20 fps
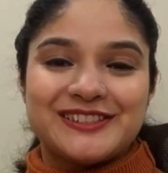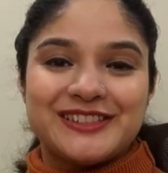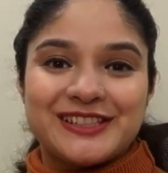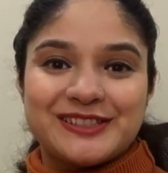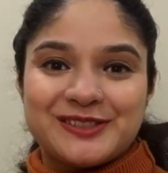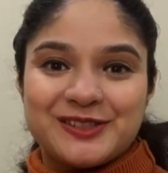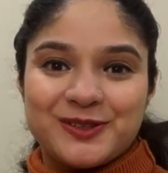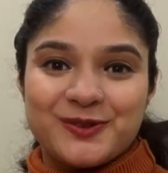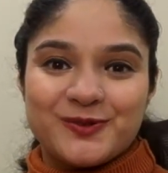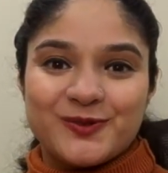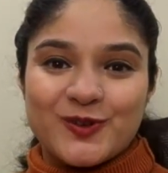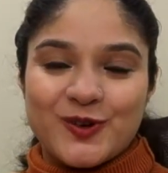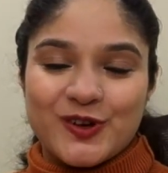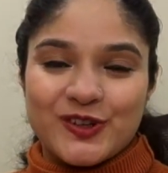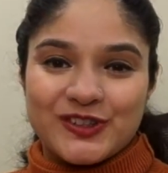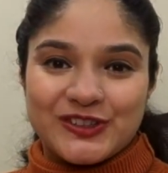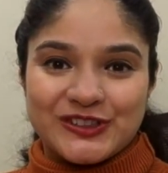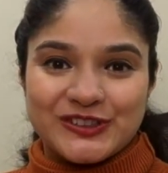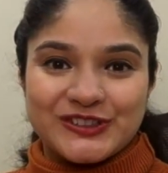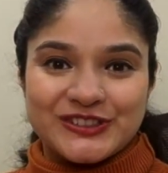ICSE
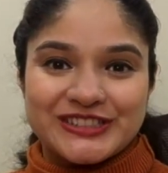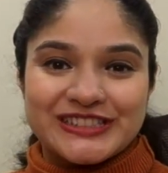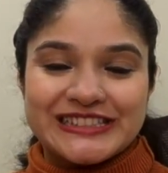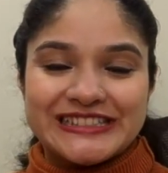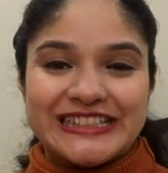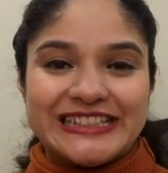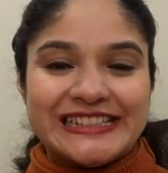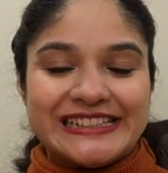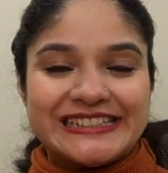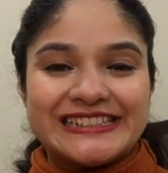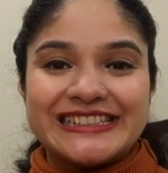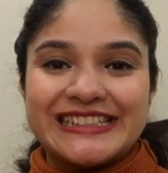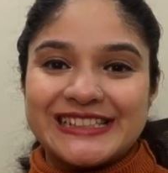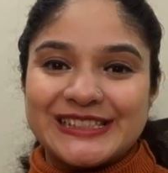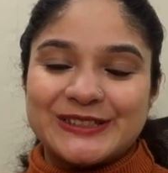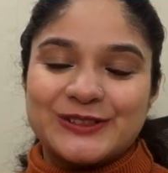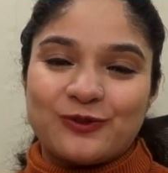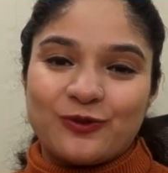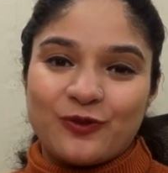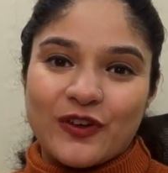warriors, this
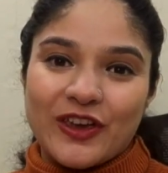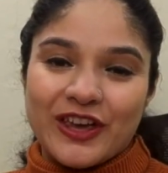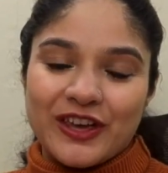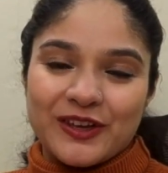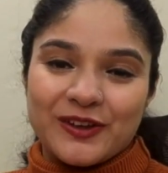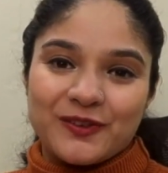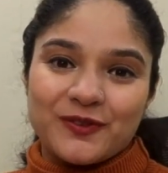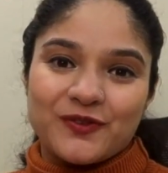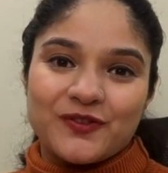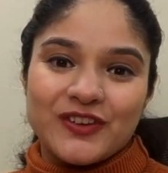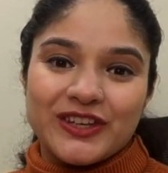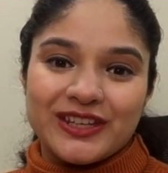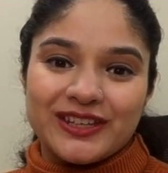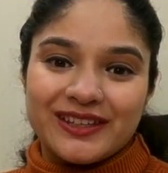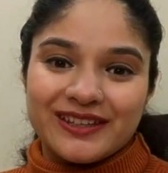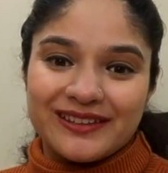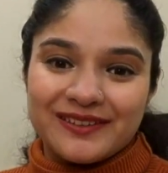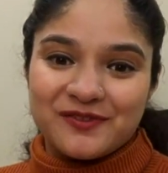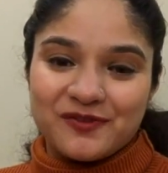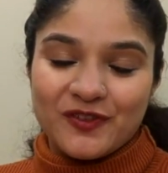is where
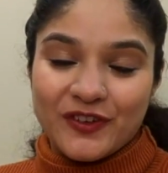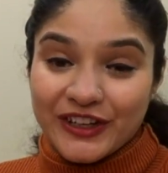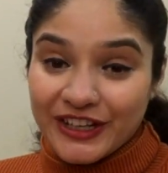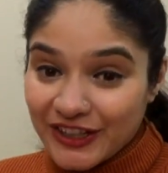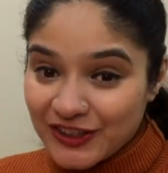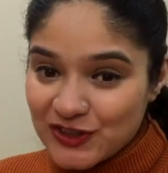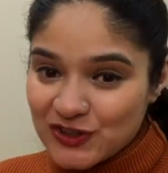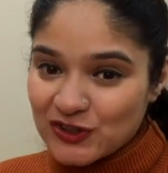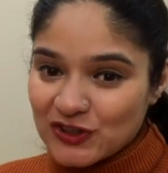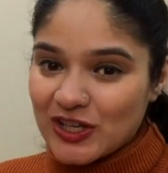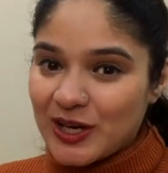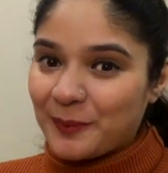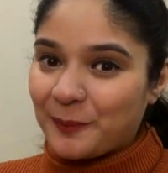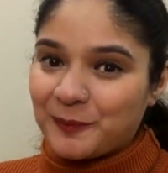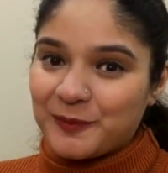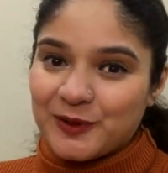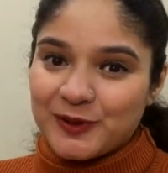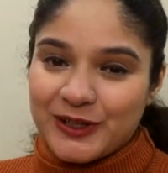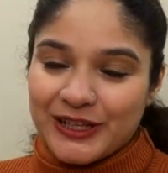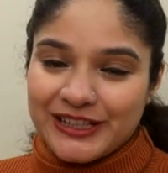we finish up
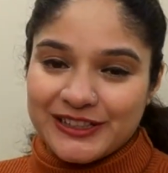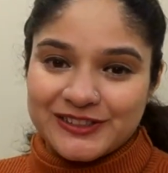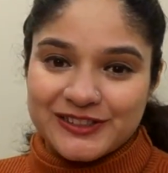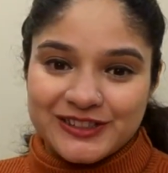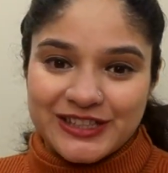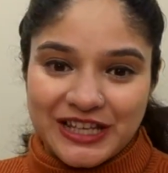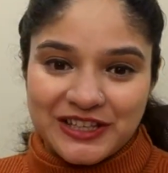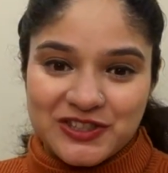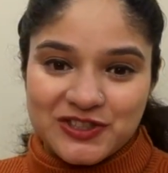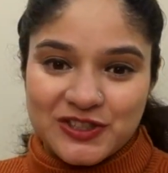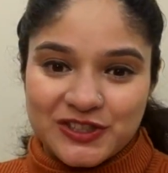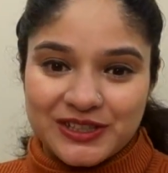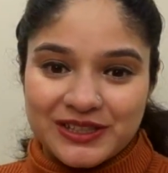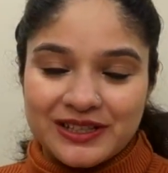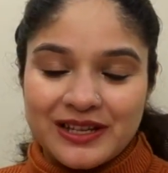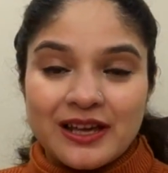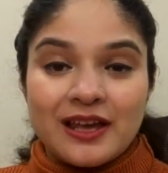today's session.